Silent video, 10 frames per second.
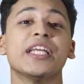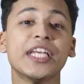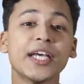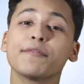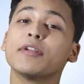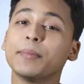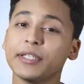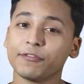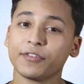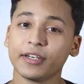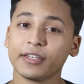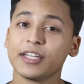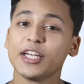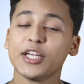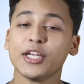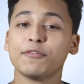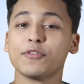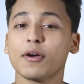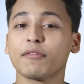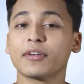year will be different.
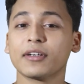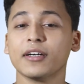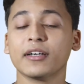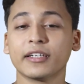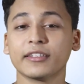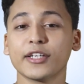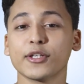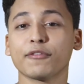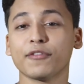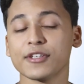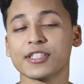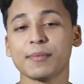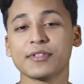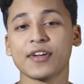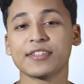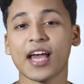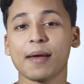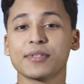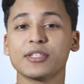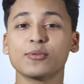If you have done your first semester
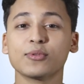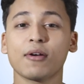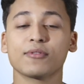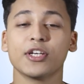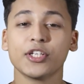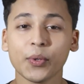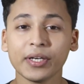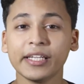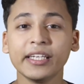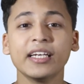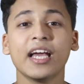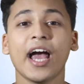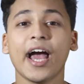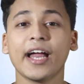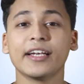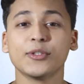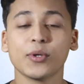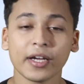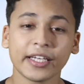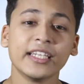exams in 2020 and
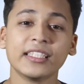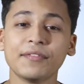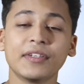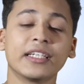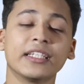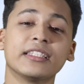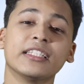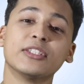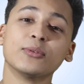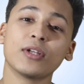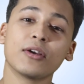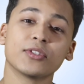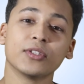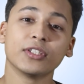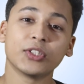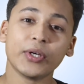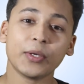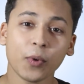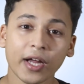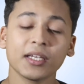you're again giving it in
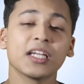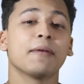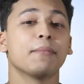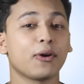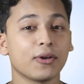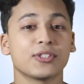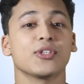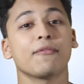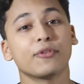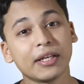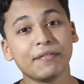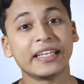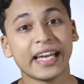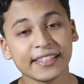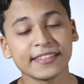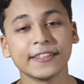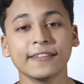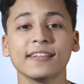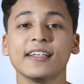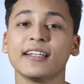2021 because you have to give it next
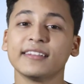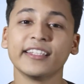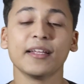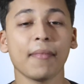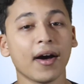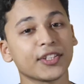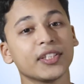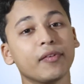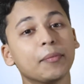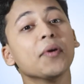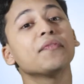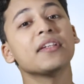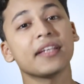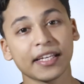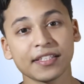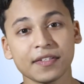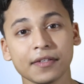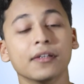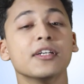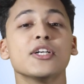year, then the mark sheet will be of the next
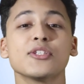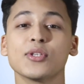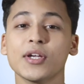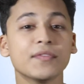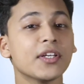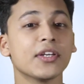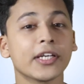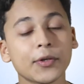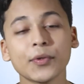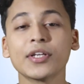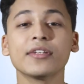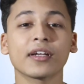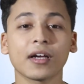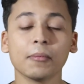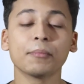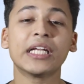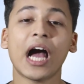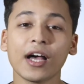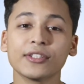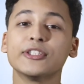year. So if the recruiter in the
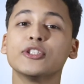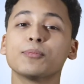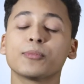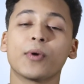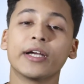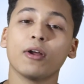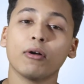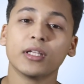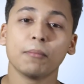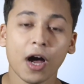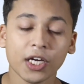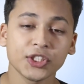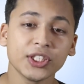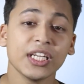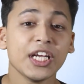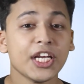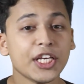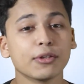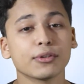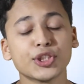company asks you to provide all the mark sheet,
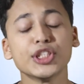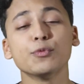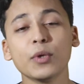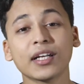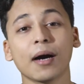he or she will